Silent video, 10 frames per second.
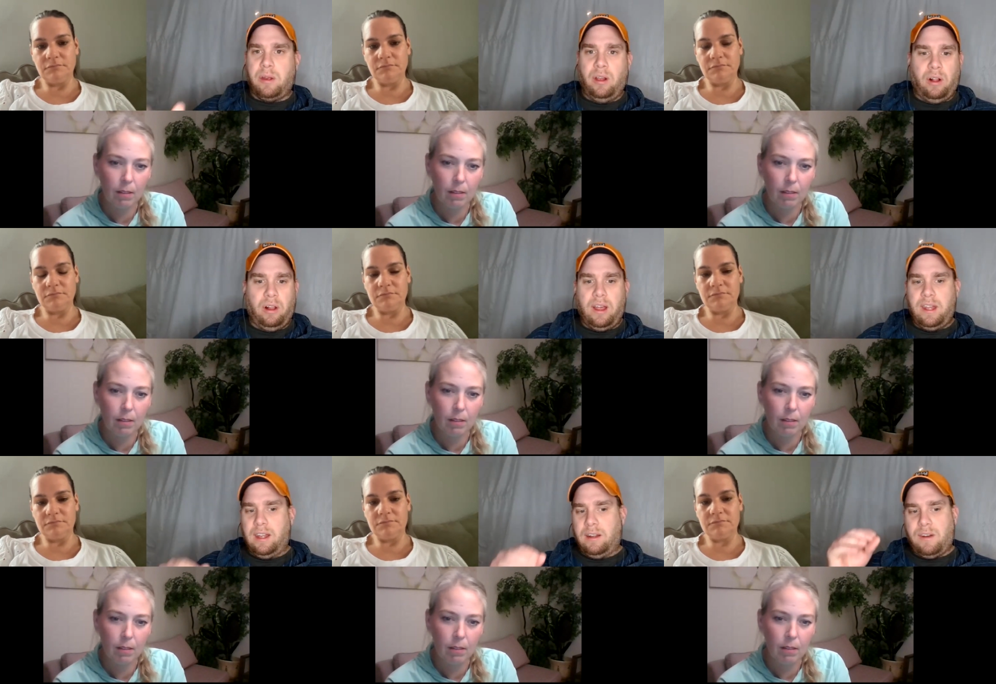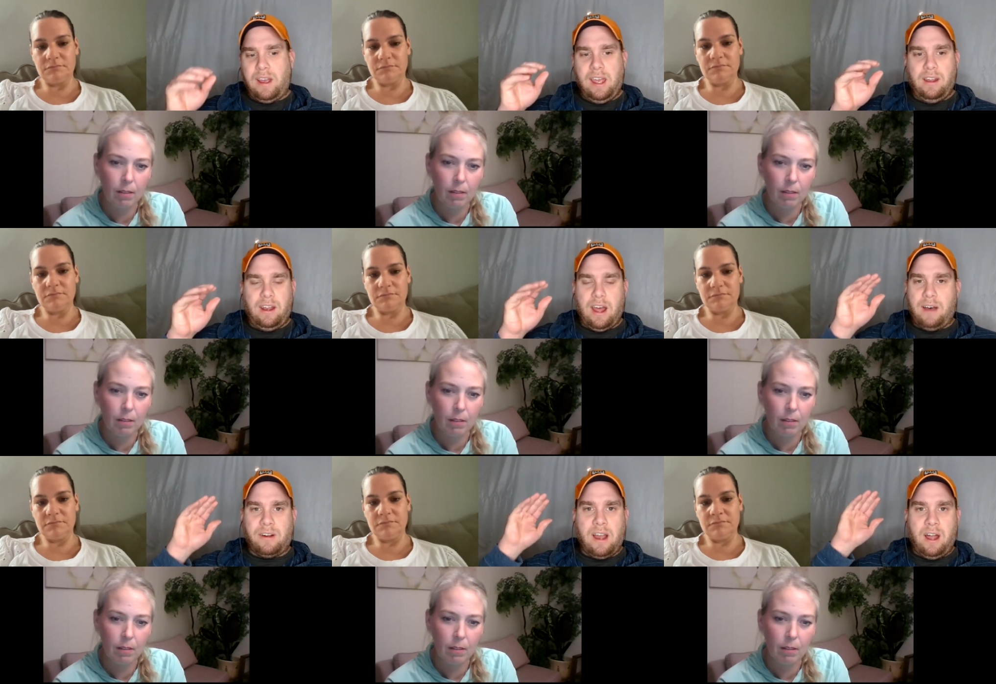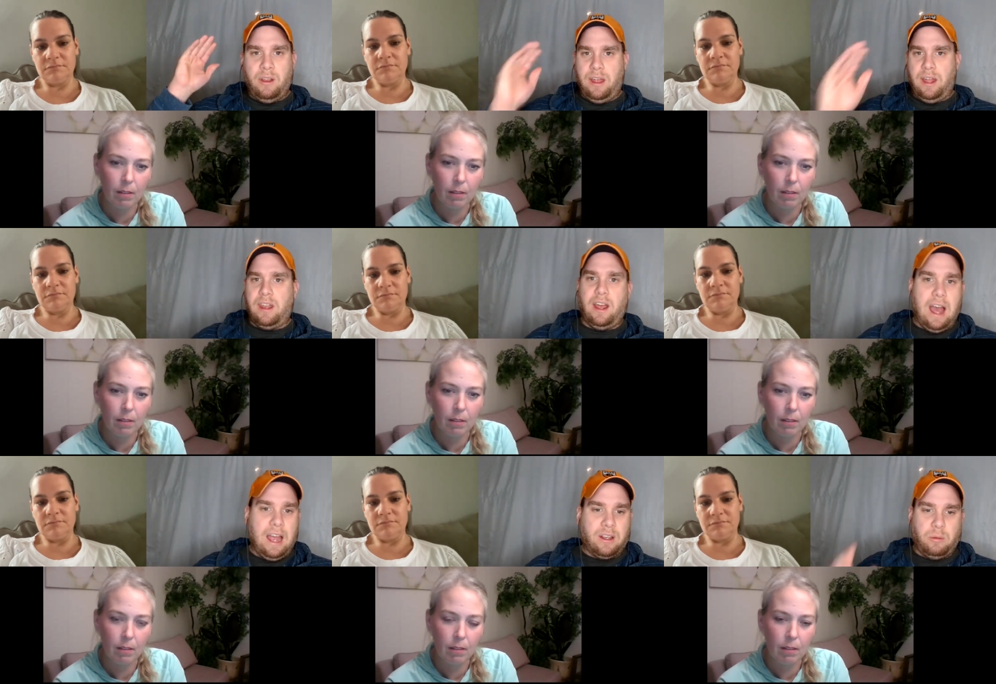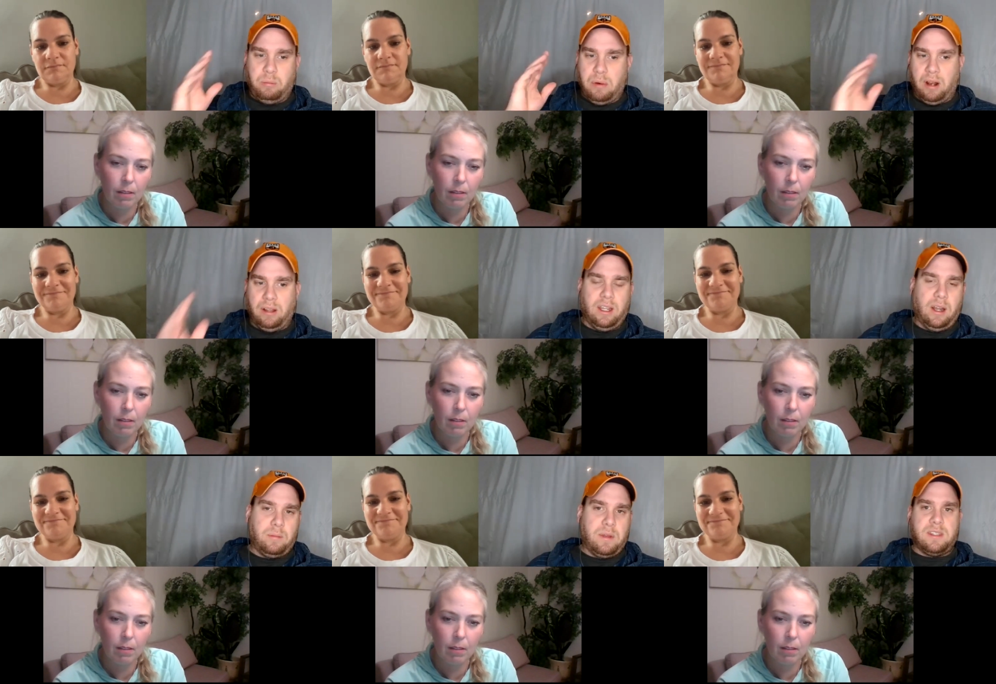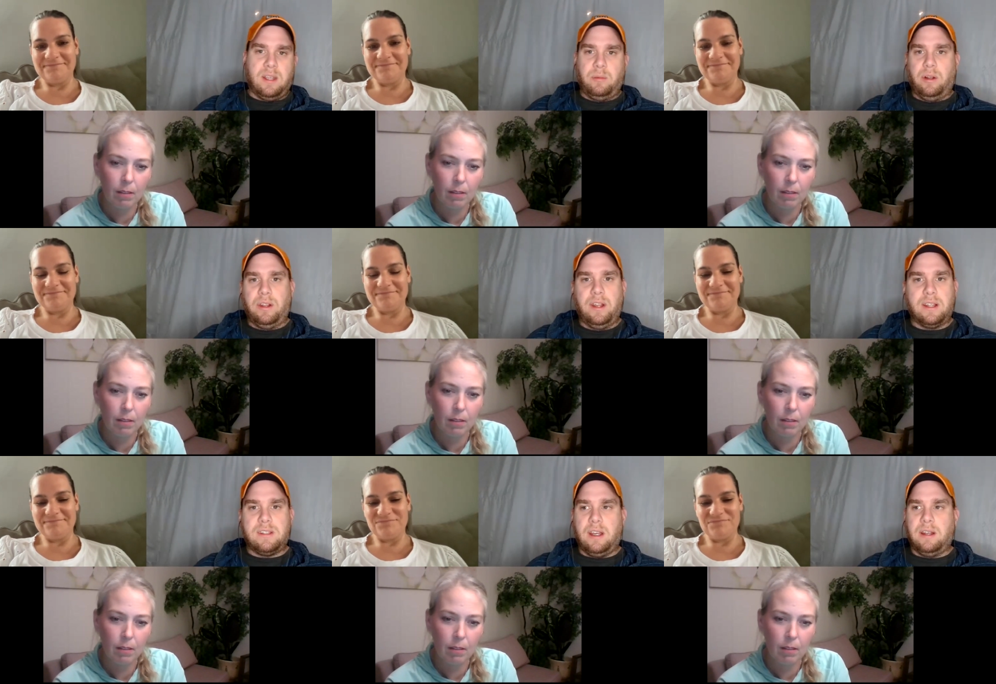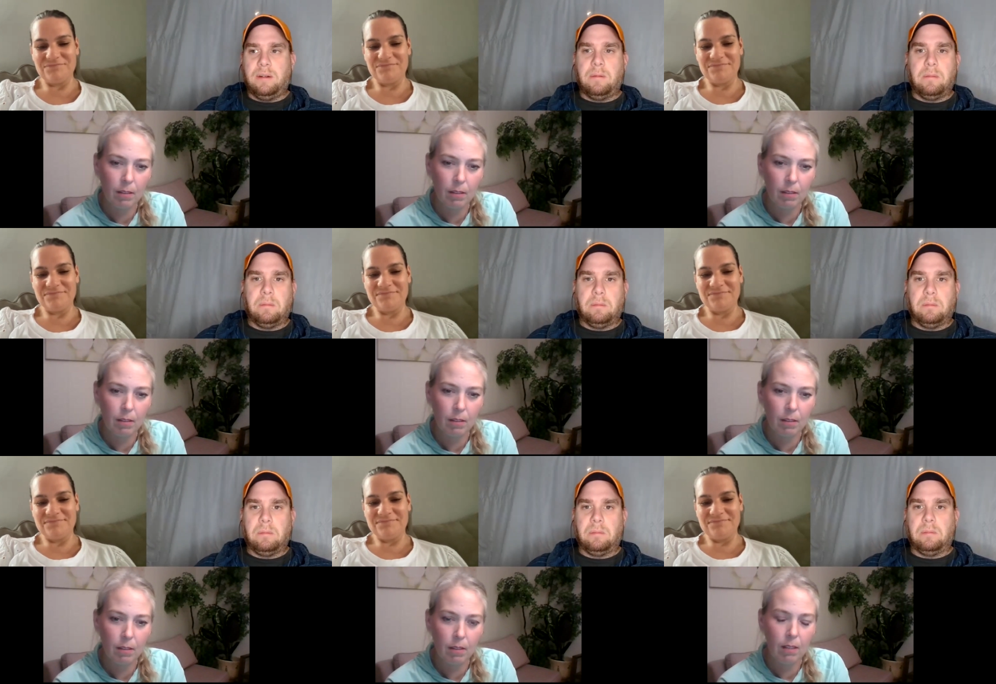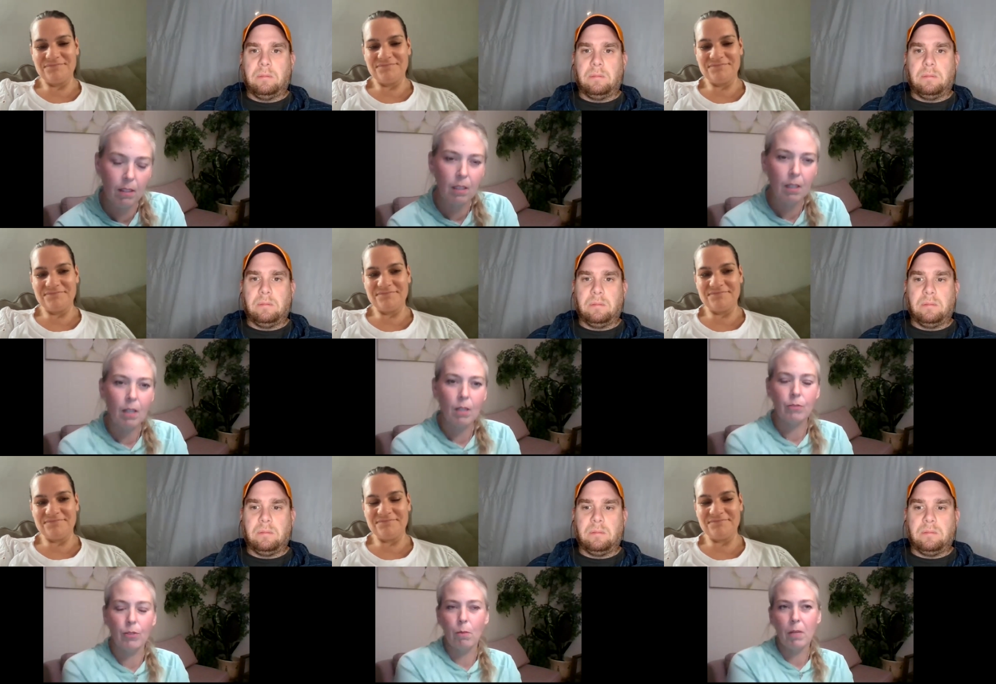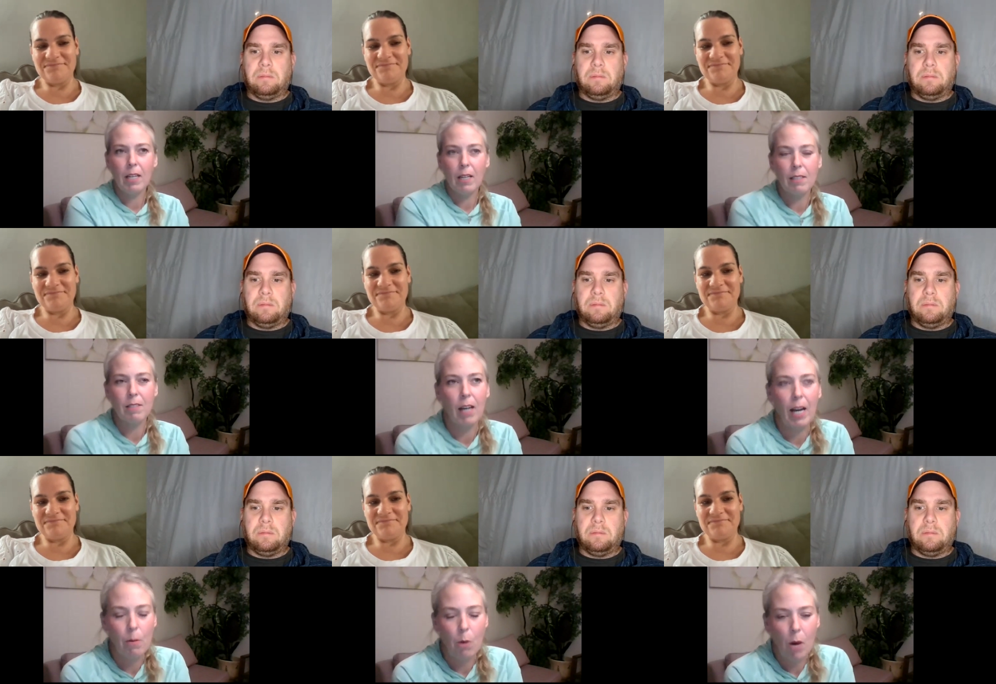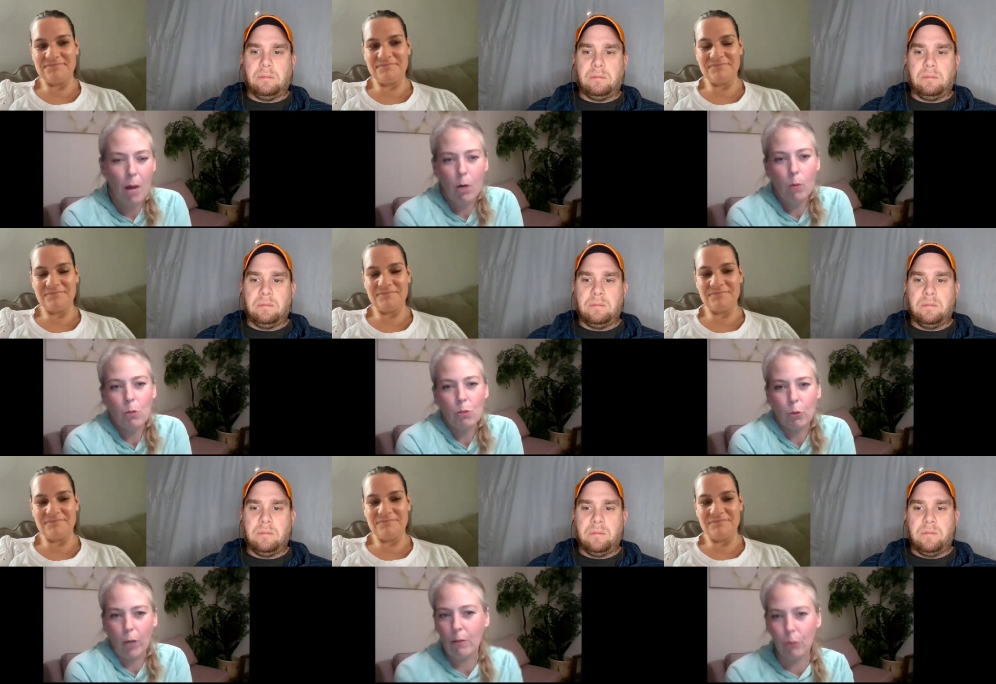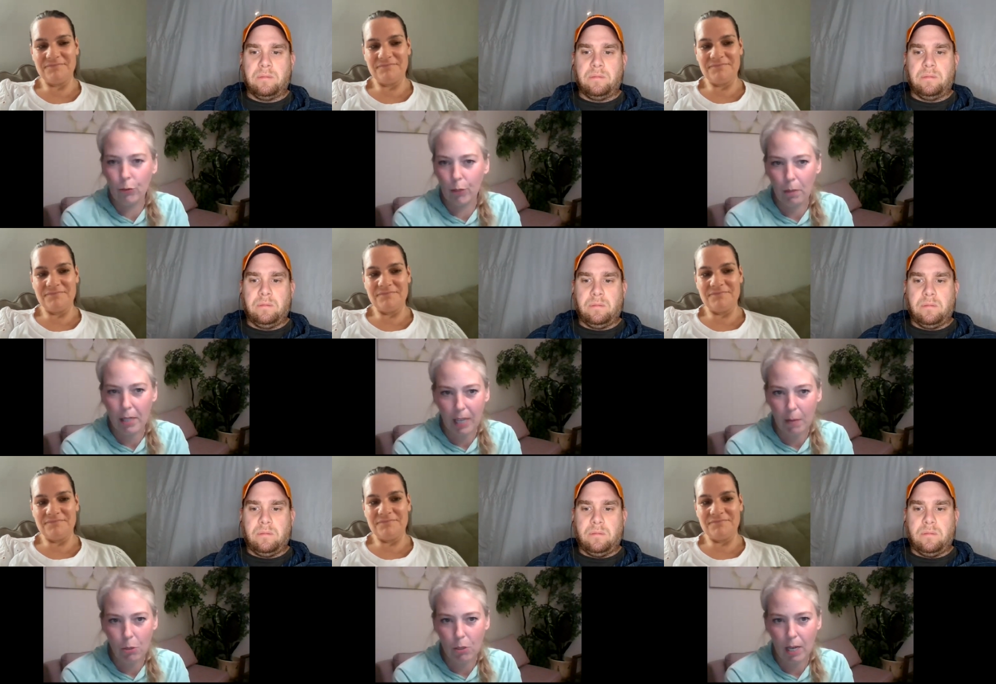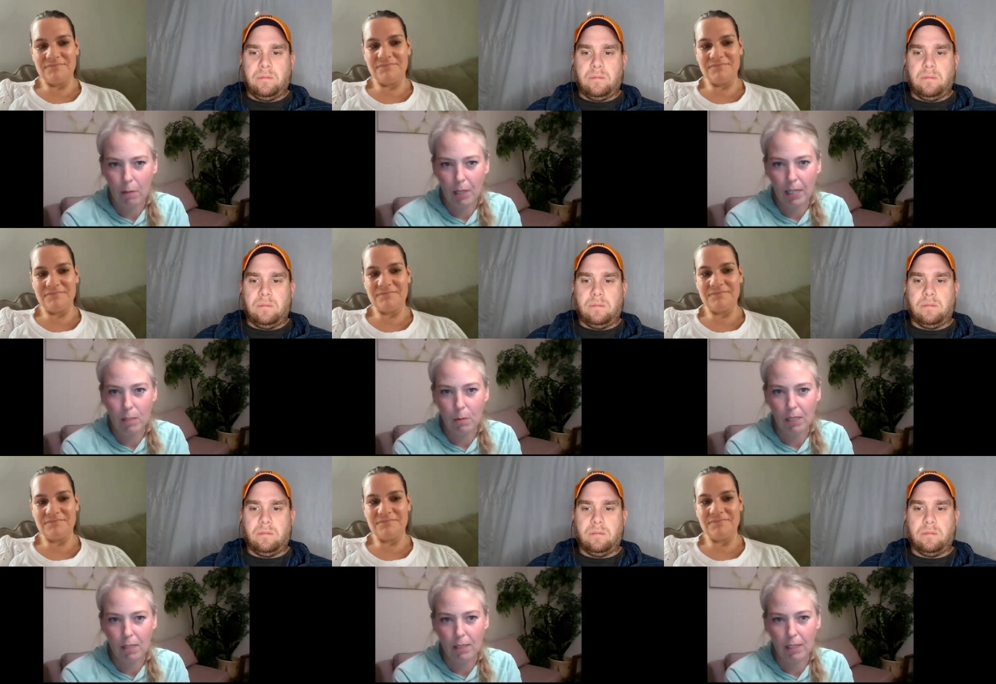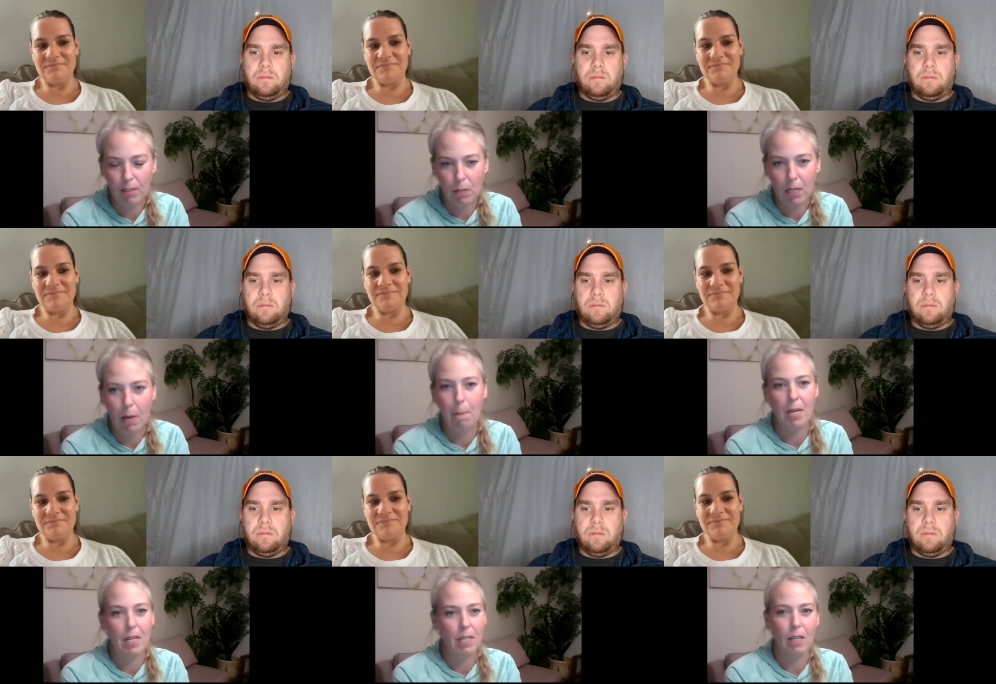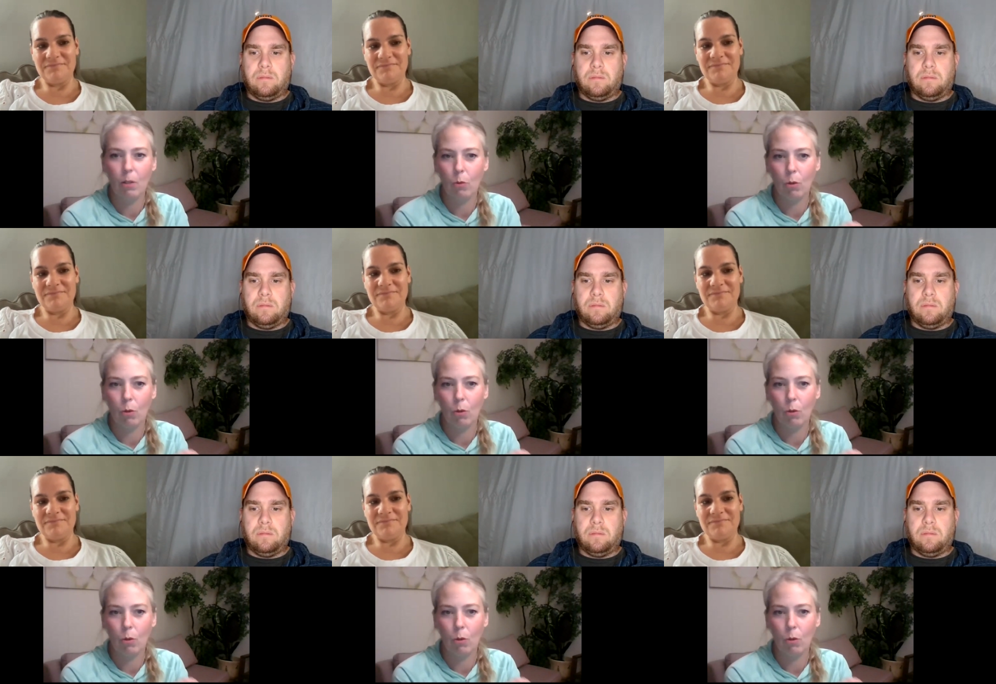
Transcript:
Speaker 1: a hill, and then if I had avocado that night, I could barely get up that same hill the next day
Speaker 2: for me it's i'm i'm almost grateful for my type 2 diabetes because it gives me immediate